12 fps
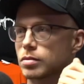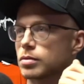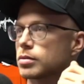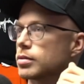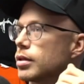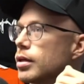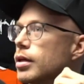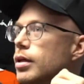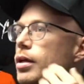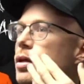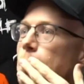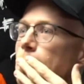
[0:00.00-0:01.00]
I get
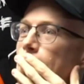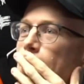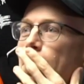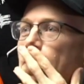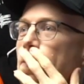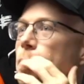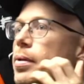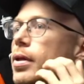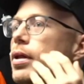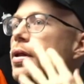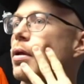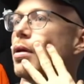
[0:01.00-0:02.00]
Kurt's
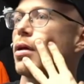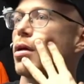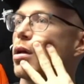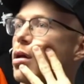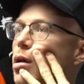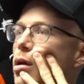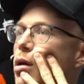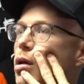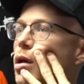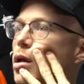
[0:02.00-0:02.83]
like, we can have this guest on.